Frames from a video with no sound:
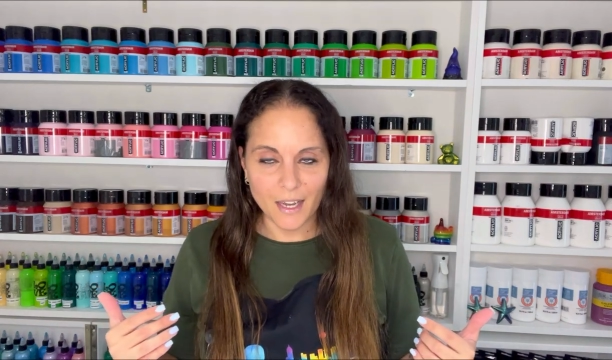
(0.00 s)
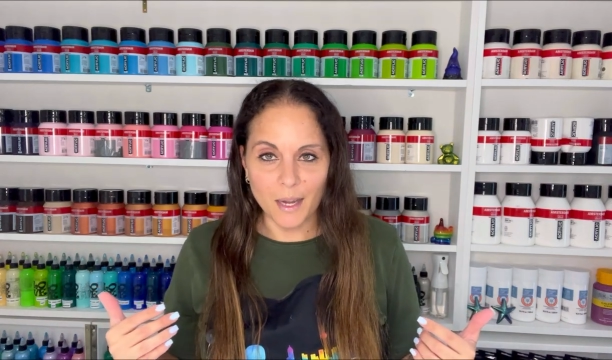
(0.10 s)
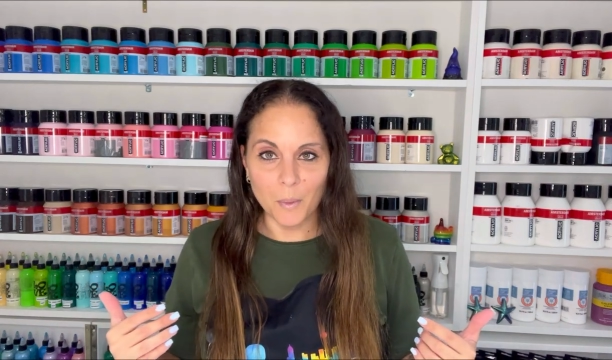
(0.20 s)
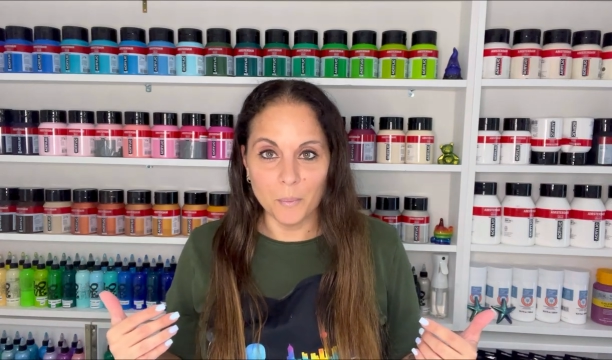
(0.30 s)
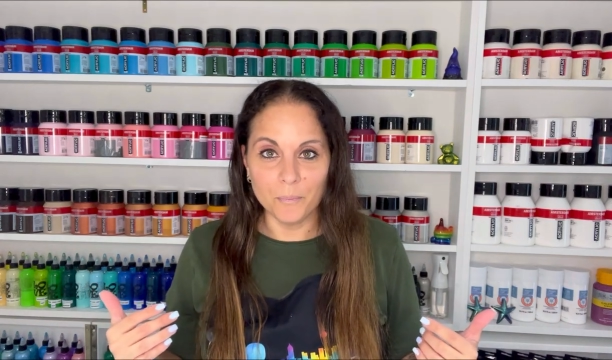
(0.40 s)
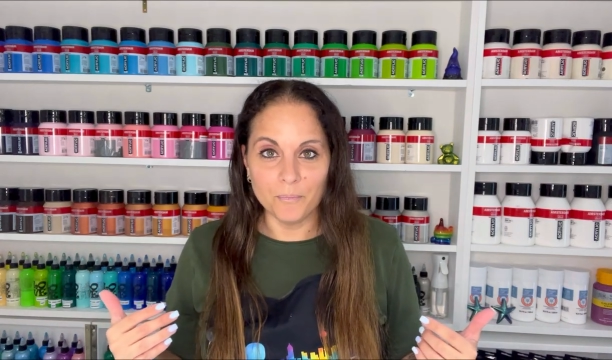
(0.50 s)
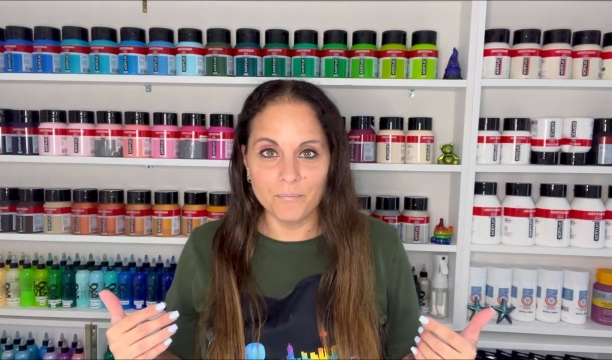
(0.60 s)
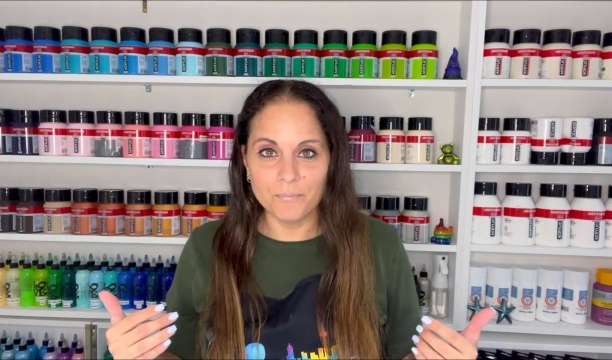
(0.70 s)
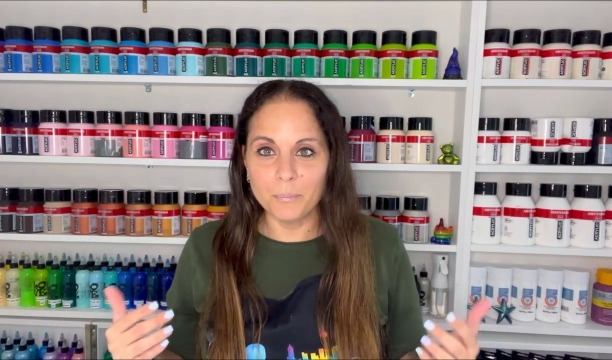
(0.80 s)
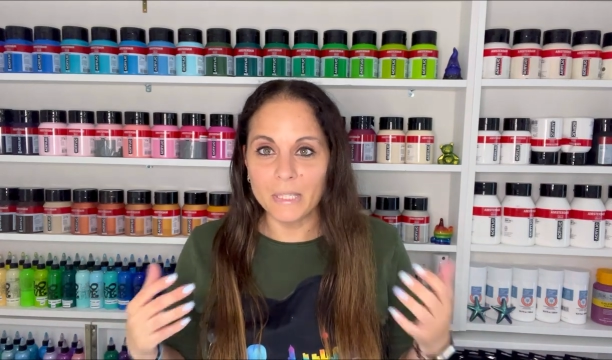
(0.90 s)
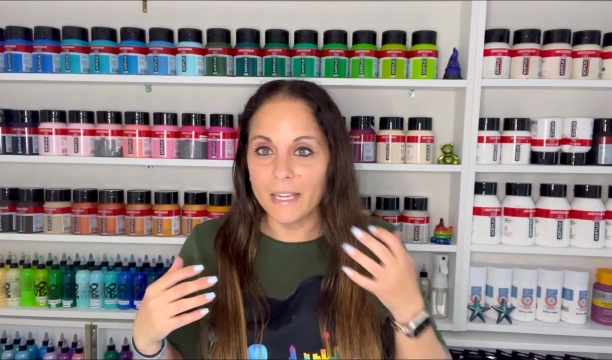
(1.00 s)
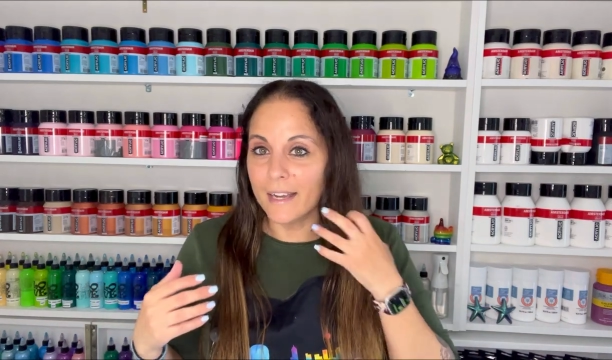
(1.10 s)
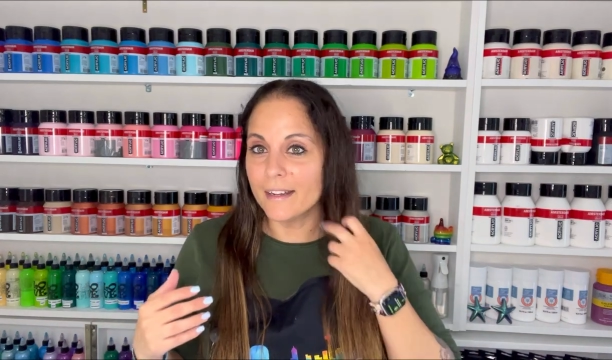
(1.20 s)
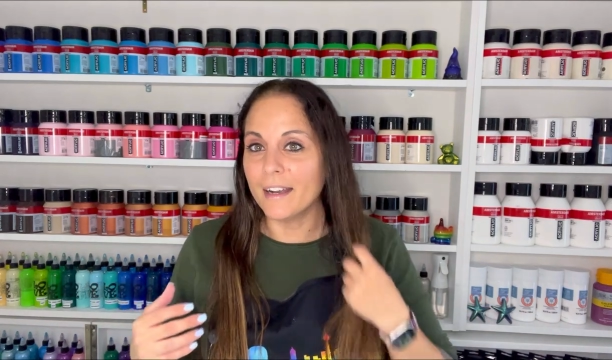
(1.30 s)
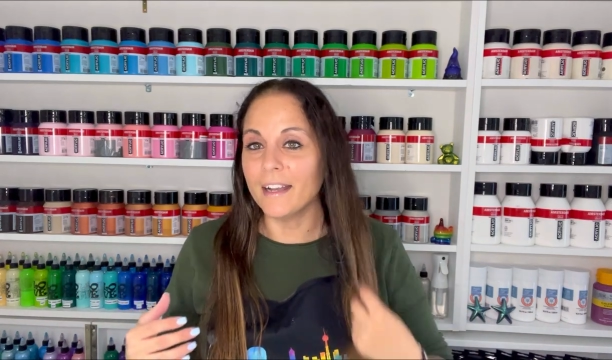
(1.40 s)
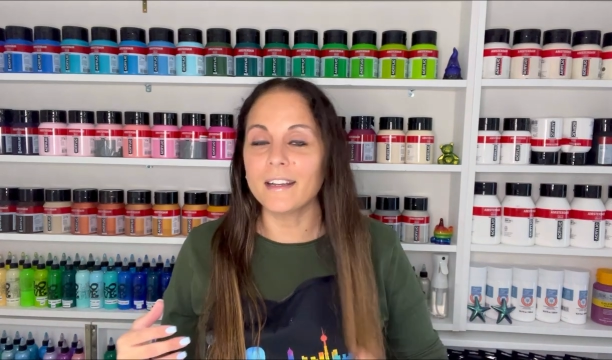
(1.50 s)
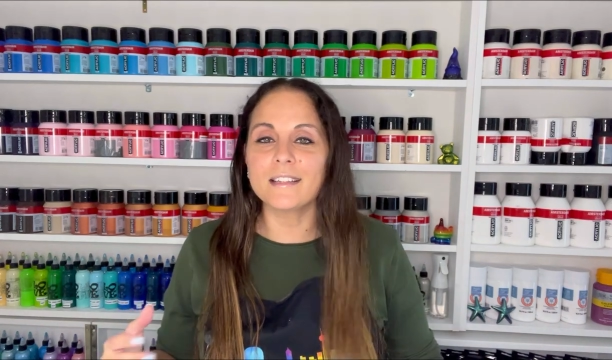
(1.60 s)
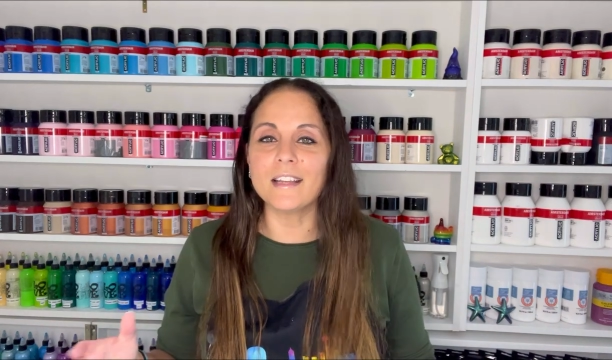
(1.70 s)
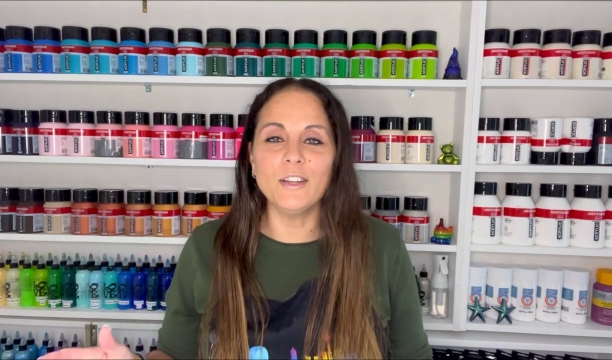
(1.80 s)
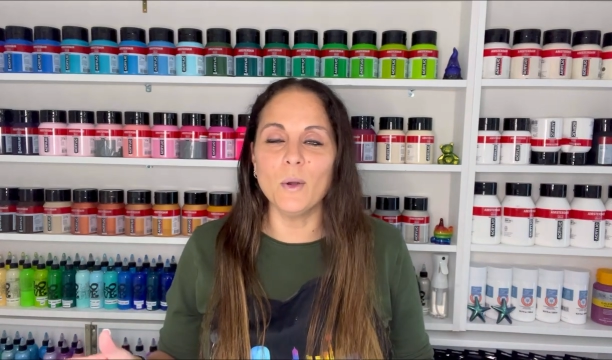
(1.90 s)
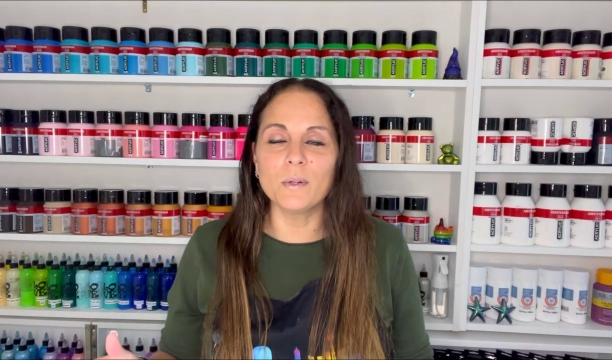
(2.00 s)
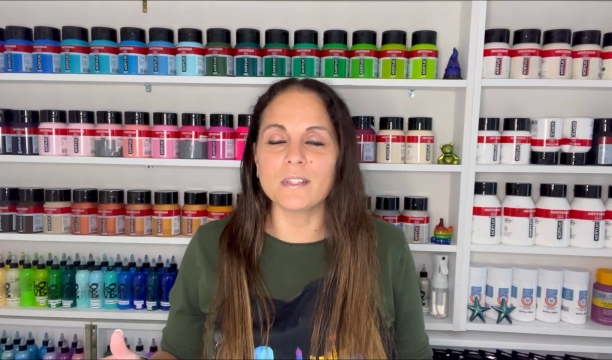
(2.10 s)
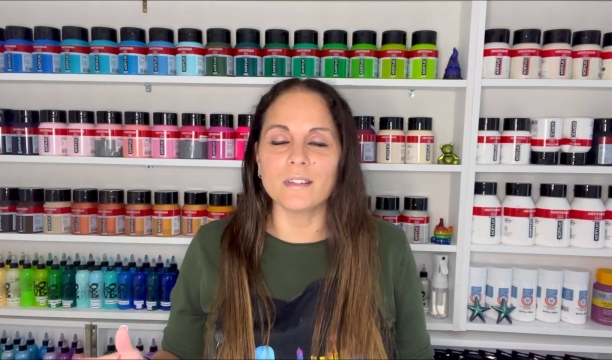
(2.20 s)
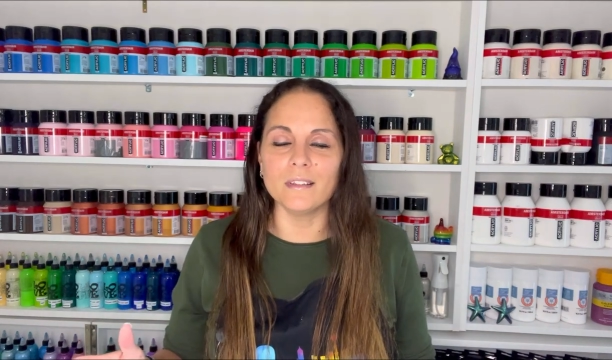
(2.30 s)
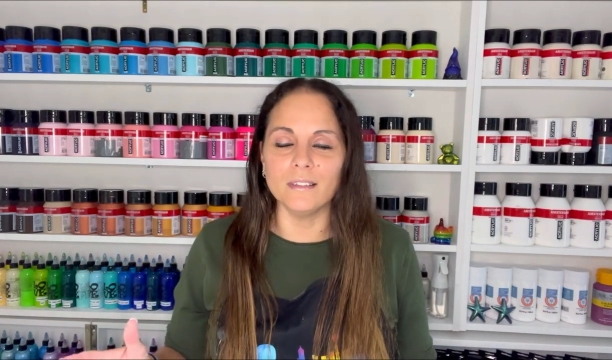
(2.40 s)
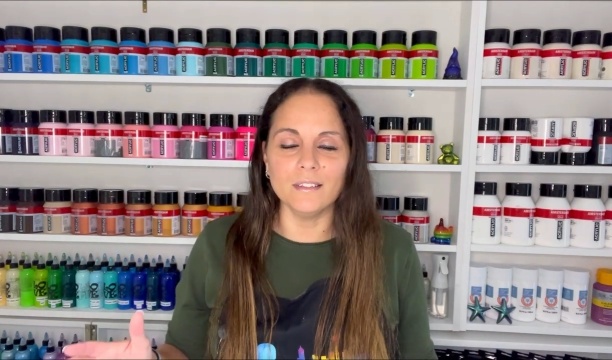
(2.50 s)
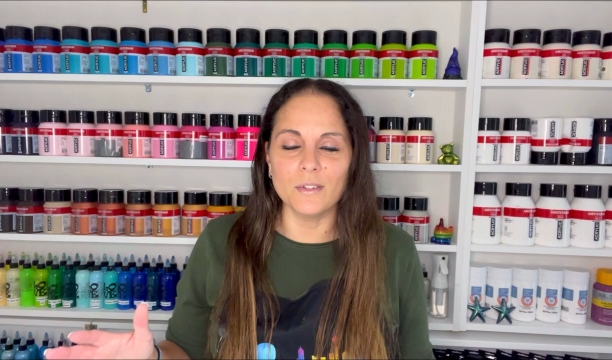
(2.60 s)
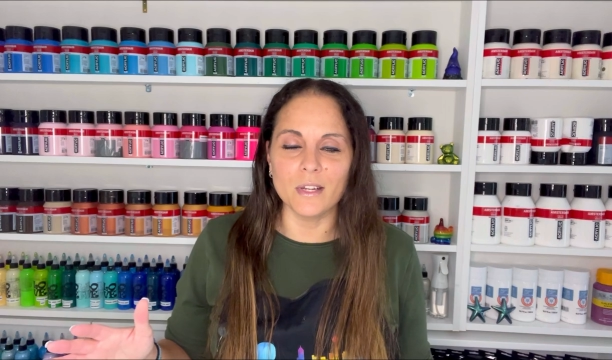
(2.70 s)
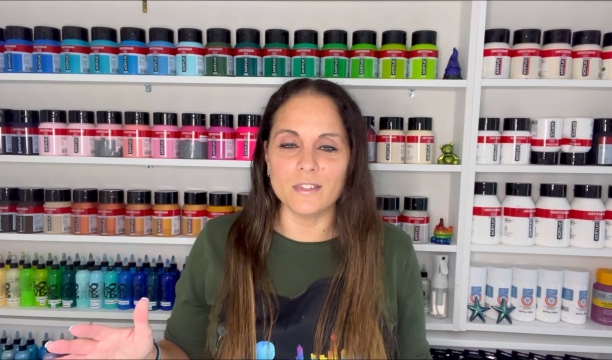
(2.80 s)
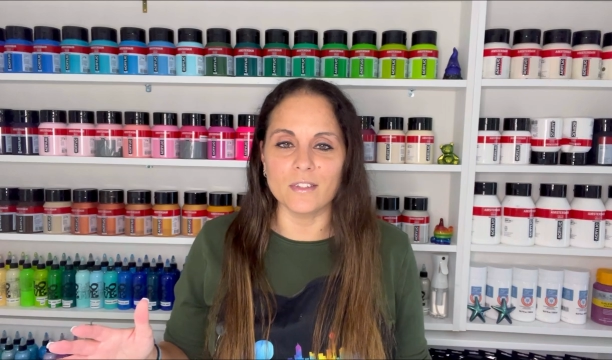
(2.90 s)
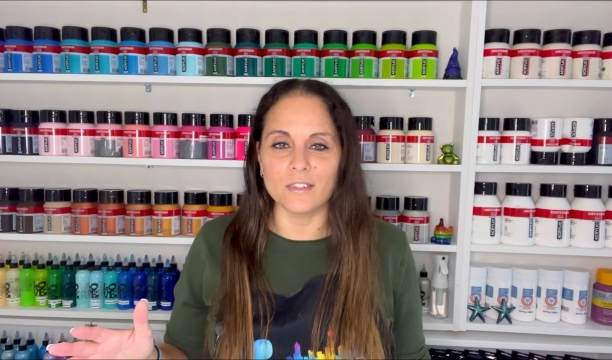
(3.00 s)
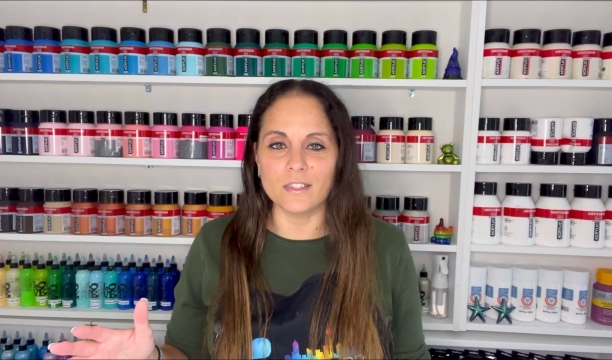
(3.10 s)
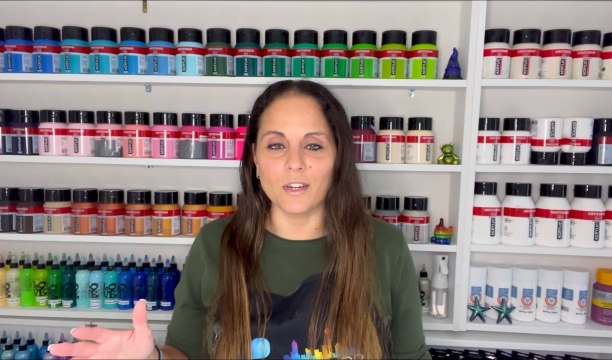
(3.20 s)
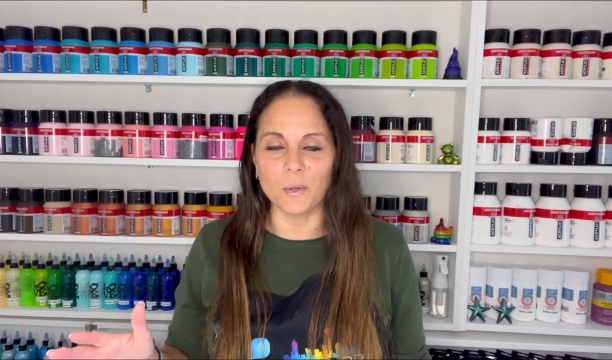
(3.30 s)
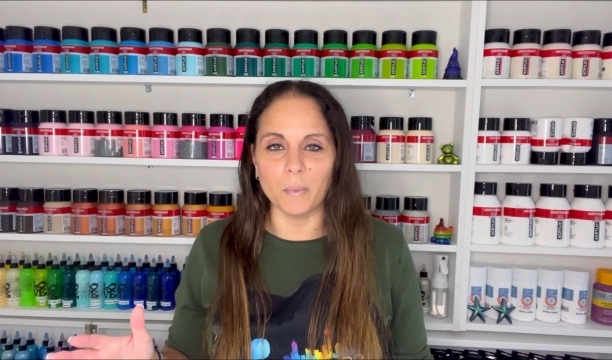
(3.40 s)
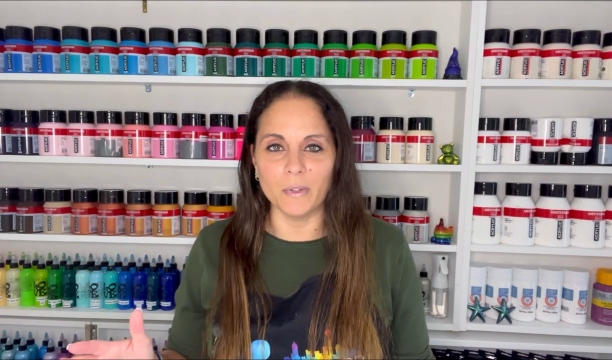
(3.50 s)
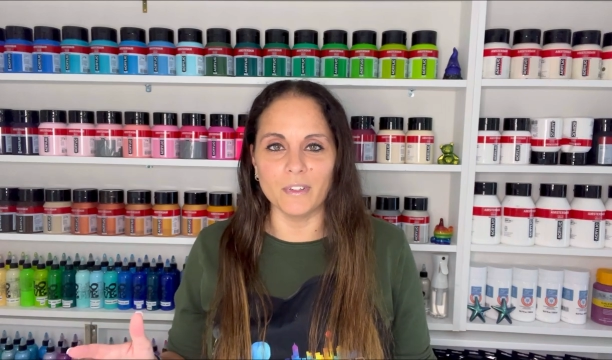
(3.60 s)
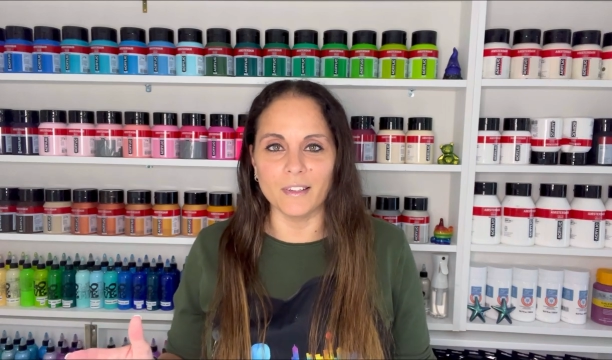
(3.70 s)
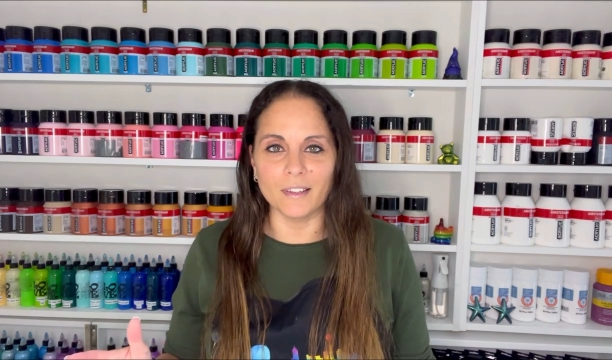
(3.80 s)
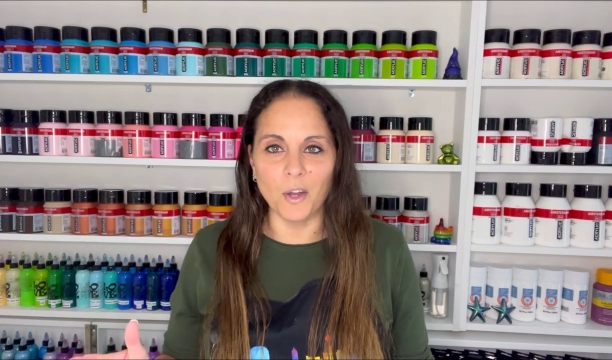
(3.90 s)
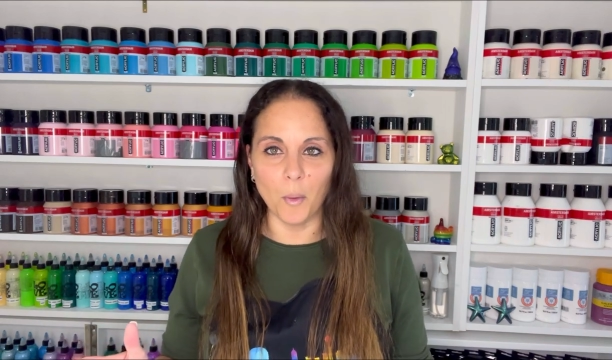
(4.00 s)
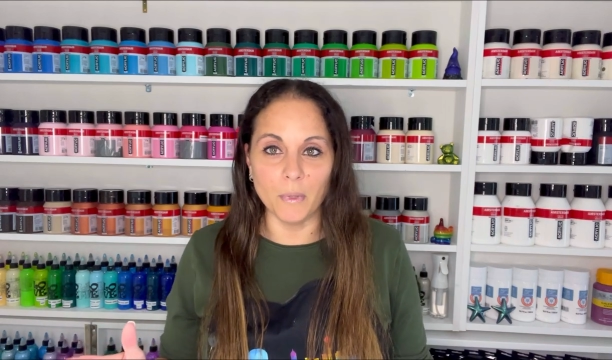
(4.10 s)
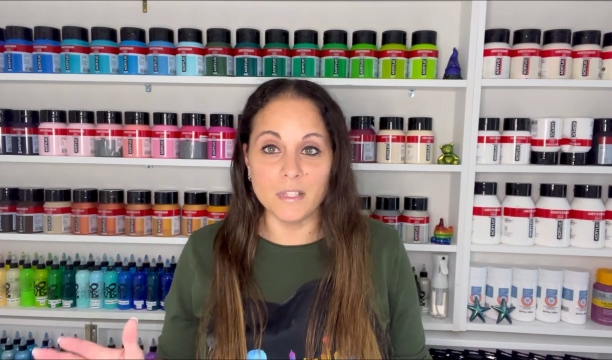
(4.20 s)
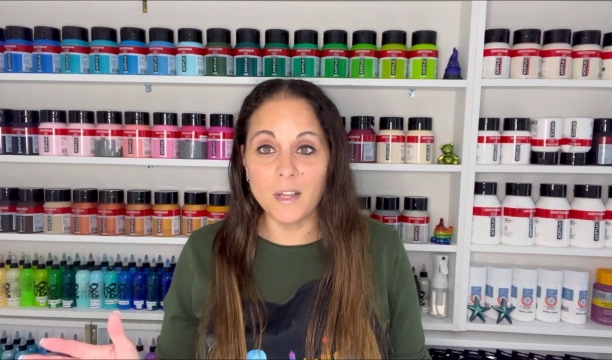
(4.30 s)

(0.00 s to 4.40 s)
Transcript: Um, but yeah, I, cause I know it's gonna, you guys are gonna talk about it in the comments.